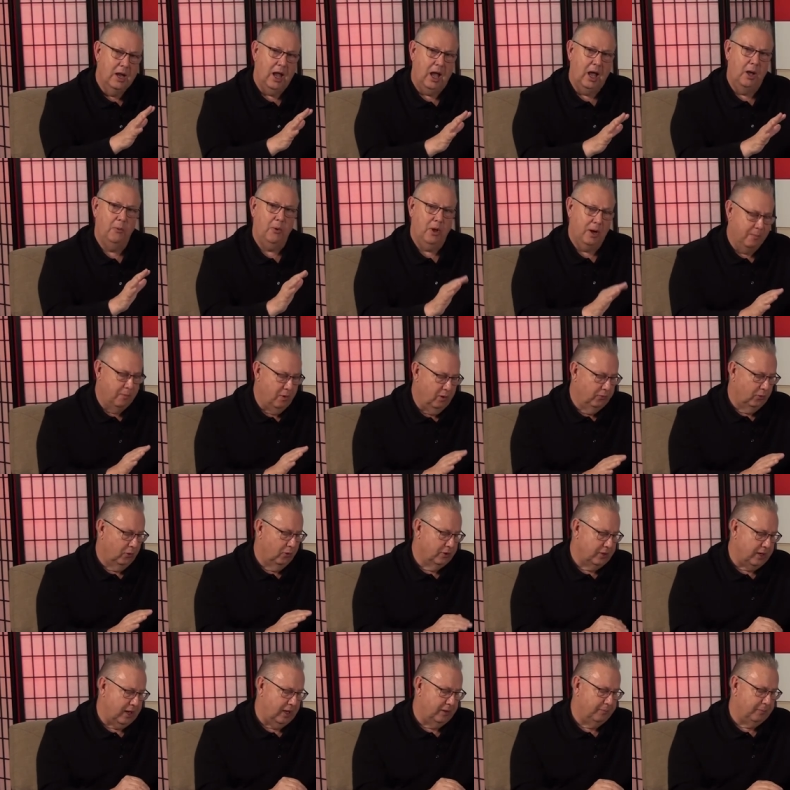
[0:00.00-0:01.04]
I want to move
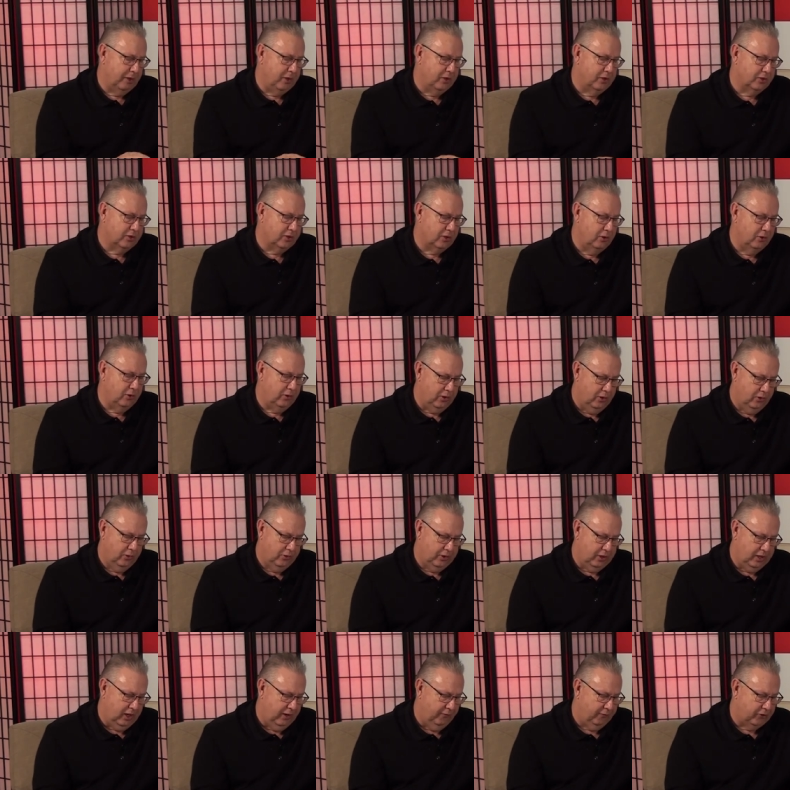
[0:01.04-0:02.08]
on down because, though, though
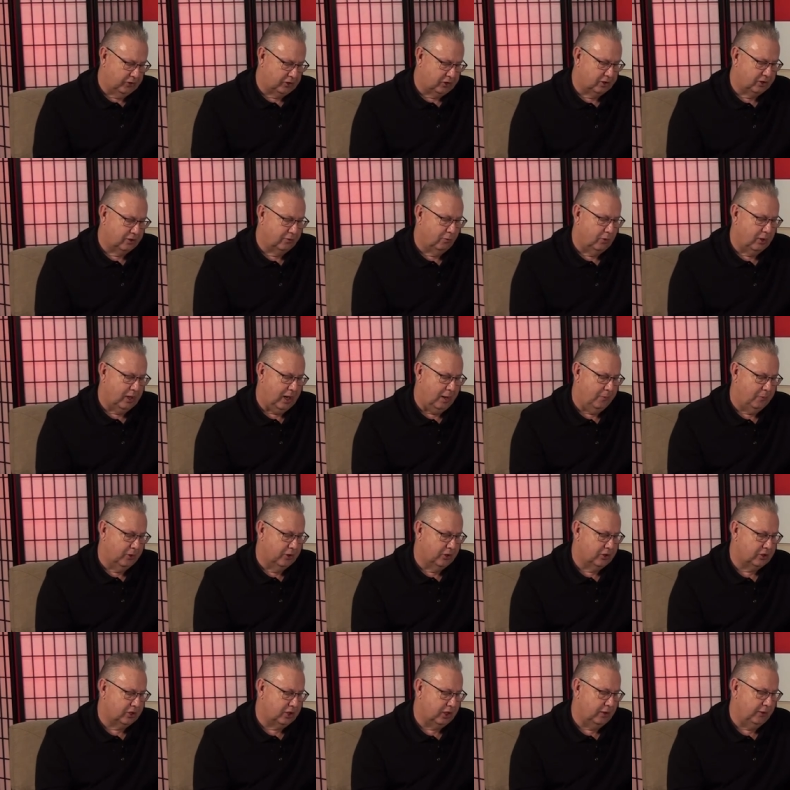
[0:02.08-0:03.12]
the emphasis of what I
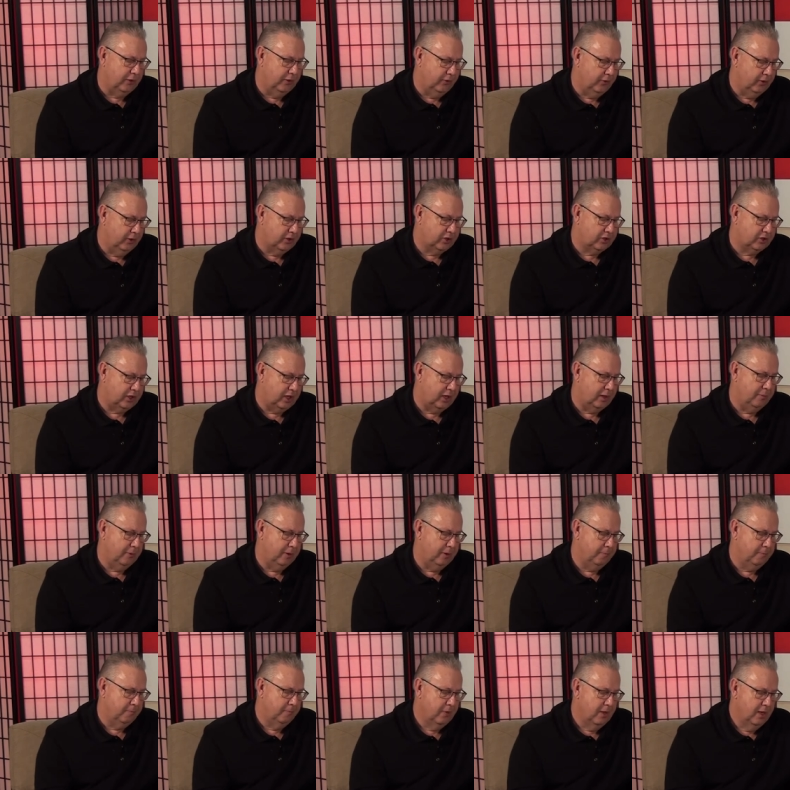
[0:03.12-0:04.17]
want to share in this
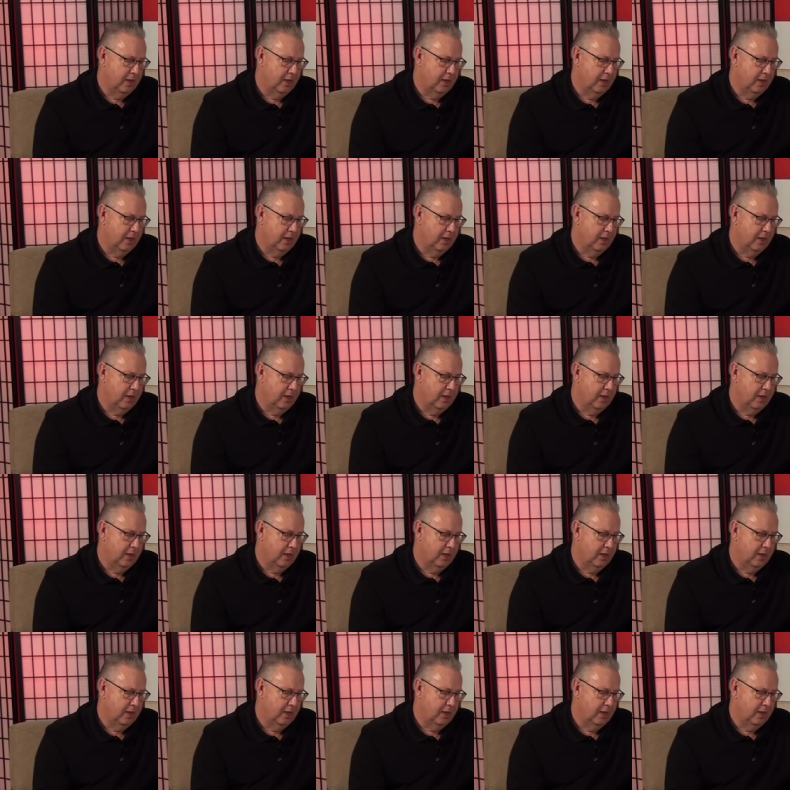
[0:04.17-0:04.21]
segment